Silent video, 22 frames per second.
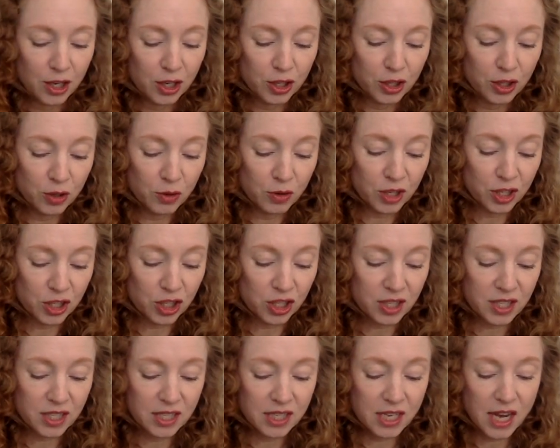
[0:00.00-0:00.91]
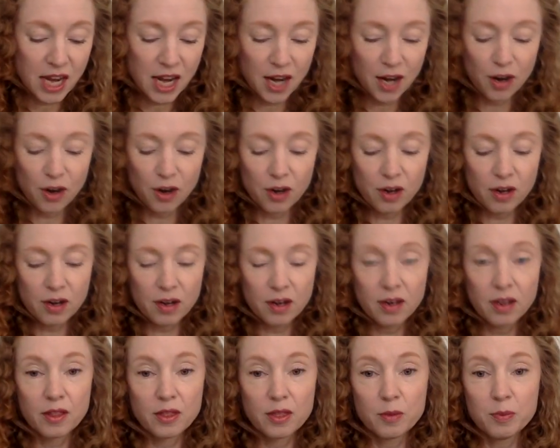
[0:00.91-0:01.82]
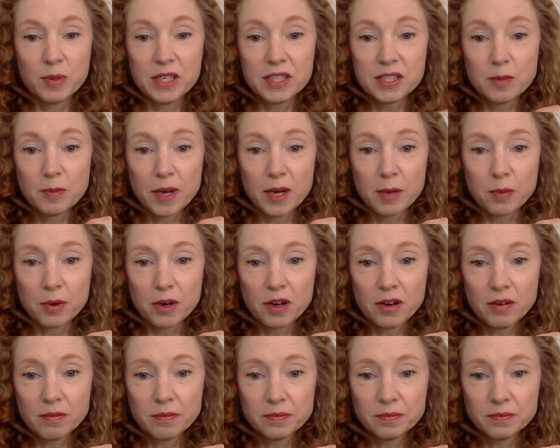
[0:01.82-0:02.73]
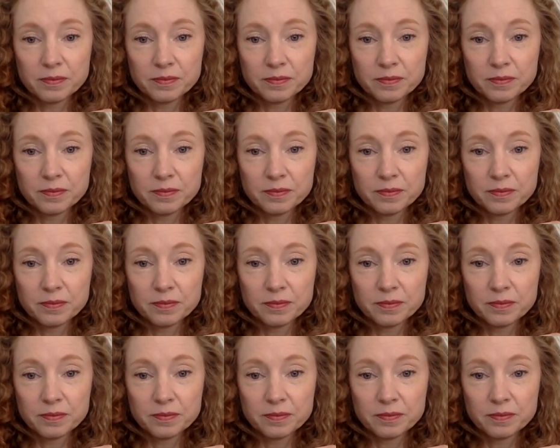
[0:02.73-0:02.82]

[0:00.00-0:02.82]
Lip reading: you can just tear the piece of paper